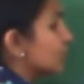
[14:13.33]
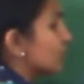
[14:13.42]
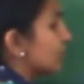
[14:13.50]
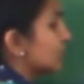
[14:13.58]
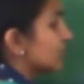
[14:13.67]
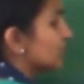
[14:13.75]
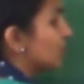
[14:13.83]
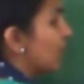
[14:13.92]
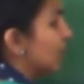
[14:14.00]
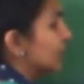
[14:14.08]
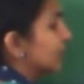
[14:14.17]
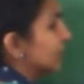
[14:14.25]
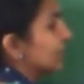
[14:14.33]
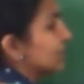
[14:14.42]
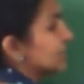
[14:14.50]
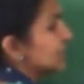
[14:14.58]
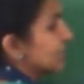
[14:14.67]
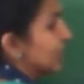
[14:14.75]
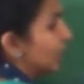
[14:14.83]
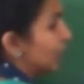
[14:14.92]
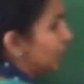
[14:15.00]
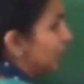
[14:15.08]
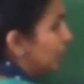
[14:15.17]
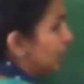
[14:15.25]
So I just marked it as
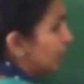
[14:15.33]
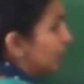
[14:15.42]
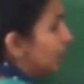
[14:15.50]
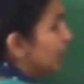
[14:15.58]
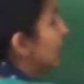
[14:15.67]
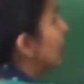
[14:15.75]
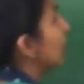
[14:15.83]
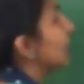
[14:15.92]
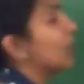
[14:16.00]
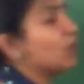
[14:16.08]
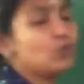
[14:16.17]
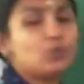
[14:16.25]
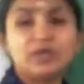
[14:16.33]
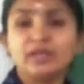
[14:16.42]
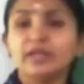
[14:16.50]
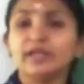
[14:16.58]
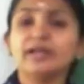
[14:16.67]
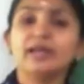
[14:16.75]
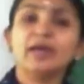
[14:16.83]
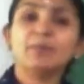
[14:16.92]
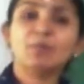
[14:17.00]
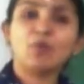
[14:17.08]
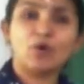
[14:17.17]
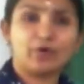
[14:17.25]
AB. Now we need a
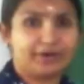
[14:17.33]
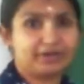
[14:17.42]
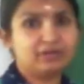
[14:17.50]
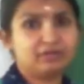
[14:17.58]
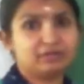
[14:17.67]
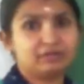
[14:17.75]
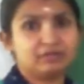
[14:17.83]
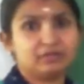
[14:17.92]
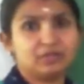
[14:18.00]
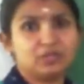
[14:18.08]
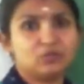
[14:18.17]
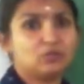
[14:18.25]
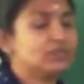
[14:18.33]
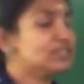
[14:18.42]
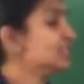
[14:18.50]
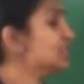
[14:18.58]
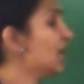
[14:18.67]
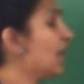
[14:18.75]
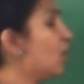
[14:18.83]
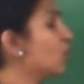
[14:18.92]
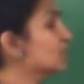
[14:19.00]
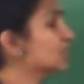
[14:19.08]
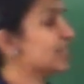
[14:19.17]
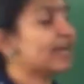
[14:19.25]
point which is
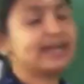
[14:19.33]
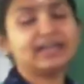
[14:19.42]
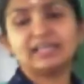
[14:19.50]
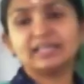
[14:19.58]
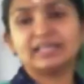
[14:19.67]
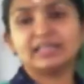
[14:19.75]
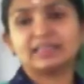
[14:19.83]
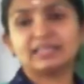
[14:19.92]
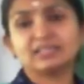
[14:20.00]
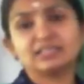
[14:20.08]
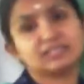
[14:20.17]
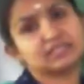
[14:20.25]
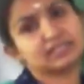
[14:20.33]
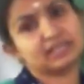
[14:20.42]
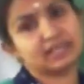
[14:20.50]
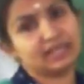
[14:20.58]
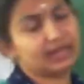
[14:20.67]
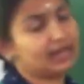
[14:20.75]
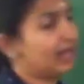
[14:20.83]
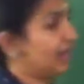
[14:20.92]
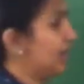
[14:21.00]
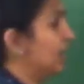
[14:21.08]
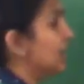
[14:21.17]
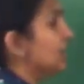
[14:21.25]
outside this
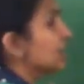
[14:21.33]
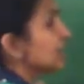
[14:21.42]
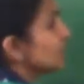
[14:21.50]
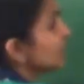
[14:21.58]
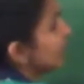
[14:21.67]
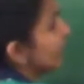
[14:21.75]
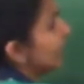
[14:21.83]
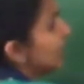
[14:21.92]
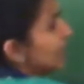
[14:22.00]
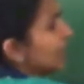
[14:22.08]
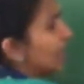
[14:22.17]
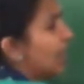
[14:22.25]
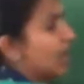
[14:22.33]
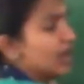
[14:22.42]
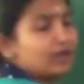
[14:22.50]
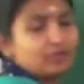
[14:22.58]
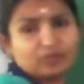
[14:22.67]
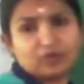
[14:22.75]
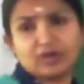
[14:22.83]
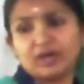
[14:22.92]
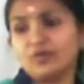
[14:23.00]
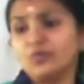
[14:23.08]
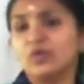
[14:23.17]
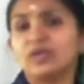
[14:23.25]
line. So
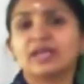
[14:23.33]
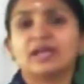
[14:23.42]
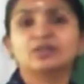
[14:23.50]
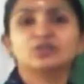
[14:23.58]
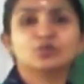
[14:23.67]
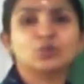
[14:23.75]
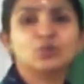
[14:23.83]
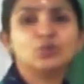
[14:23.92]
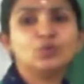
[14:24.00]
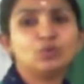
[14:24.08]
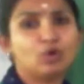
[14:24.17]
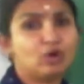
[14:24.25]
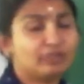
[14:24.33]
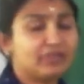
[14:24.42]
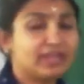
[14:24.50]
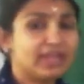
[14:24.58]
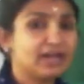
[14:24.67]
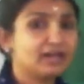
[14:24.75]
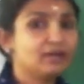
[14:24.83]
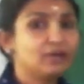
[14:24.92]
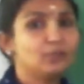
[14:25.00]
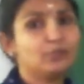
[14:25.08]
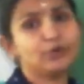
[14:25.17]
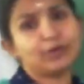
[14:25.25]
anywhere we can draw or we can
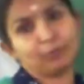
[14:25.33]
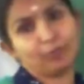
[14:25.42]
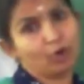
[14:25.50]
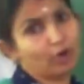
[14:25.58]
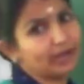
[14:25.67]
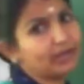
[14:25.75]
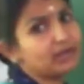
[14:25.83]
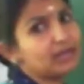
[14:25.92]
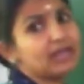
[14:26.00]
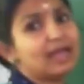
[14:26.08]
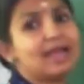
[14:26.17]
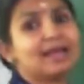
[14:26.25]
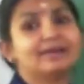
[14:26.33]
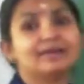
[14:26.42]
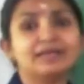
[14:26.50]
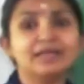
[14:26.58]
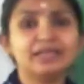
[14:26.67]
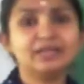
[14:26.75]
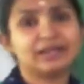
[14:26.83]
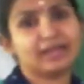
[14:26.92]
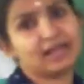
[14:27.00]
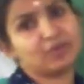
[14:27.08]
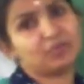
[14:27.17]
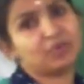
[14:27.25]
put a point and it
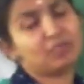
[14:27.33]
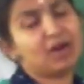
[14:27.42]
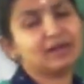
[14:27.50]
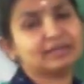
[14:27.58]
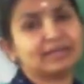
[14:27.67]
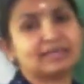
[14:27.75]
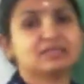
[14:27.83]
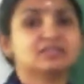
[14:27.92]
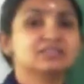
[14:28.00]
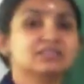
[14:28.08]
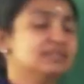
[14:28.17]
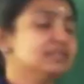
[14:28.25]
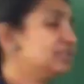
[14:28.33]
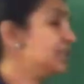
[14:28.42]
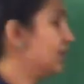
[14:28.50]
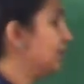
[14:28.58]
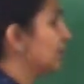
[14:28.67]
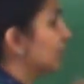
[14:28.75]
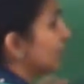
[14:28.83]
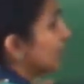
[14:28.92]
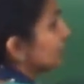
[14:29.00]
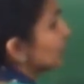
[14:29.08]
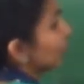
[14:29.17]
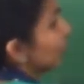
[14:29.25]
can be marked as C.
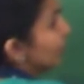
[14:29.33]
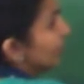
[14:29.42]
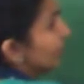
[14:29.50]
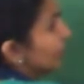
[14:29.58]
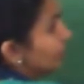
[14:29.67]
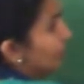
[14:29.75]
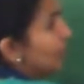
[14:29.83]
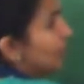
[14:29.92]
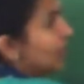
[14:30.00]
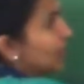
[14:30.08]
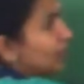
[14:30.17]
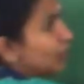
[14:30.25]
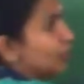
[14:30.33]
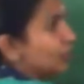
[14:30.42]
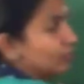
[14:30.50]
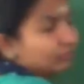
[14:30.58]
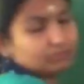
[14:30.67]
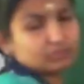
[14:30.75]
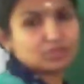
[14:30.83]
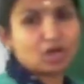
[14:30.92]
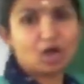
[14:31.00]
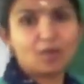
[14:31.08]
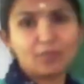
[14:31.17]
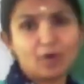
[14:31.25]
So maybe in
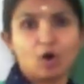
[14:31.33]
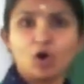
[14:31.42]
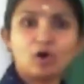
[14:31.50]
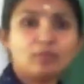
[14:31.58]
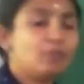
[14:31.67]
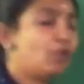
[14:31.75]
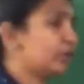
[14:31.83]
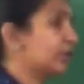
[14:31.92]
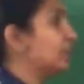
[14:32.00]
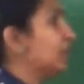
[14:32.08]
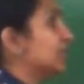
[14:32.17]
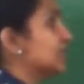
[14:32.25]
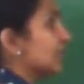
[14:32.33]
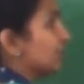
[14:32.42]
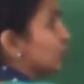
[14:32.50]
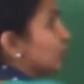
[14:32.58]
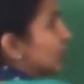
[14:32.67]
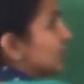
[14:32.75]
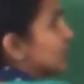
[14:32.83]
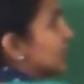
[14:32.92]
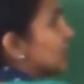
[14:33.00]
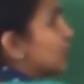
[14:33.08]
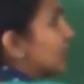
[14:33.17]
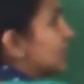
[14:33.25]
top or bottom, it's up to us.
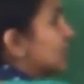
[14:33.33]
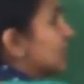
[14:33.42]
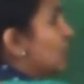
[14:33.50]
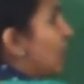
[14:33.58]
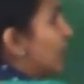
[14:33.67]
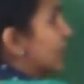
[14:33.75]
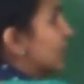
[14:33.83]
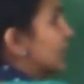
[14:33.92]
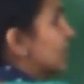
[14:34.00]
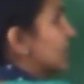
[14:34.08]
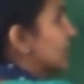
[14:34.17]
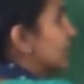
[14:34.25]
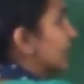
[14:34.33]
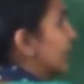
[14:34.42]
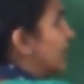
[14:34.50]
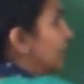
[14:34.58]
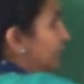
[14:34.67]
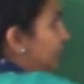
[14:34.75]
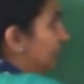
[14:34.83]
So I just marked it here.